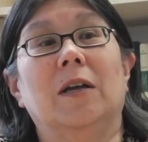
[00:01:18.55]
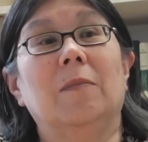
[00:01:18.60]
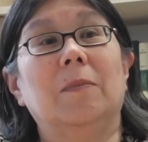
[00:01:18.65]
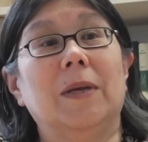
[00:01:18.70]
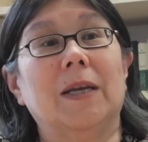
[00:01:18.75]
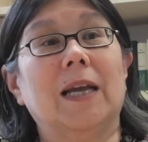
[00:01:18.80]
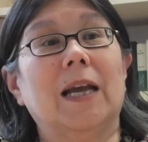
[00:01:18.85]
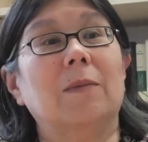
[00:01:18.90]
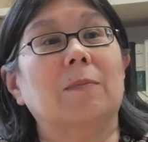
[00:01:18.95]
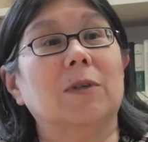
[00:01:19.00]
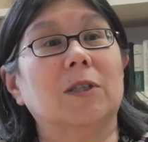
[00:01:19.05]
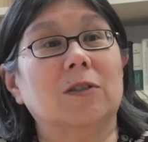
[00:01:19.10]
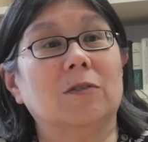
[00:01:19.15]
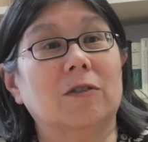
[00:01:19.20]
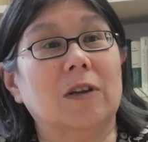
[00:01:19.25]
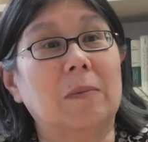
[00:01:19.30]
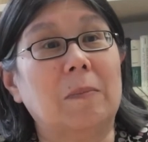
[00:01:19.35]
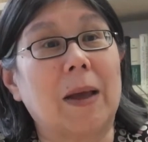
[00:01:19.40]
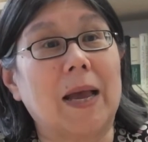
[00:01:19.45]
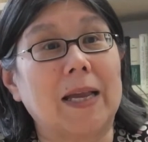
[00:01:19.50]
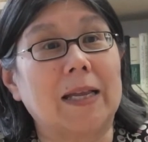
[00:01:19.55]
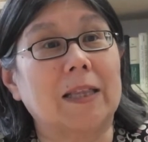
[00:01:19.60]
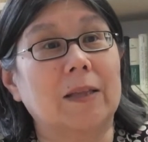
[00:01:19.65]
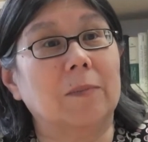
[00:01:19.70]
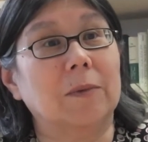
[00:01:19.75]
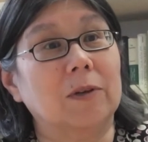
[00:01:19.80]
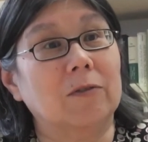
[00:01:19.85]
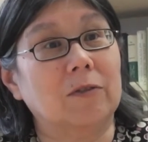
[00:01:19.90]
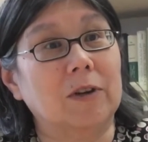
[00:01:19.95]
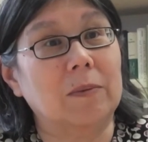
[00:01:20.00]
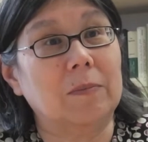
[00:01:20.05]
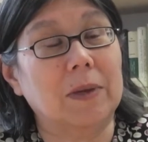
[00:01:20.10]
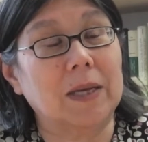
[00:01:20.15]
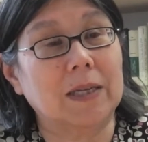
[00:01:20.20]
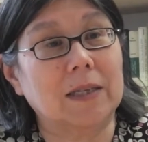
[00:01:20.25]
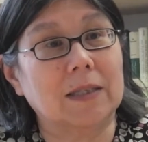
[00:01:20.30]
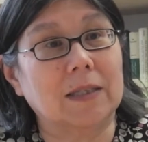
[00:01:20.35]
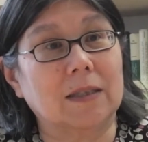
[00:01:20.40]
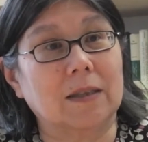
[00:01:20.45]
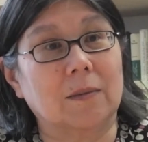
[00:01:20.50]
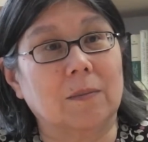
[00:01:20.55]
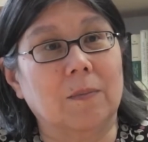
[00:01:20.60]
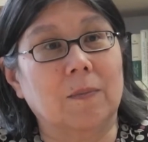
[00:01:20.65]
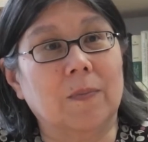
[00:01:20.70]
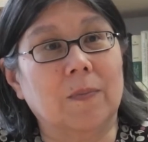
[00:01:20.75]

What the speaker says: being able to remake them and remix them.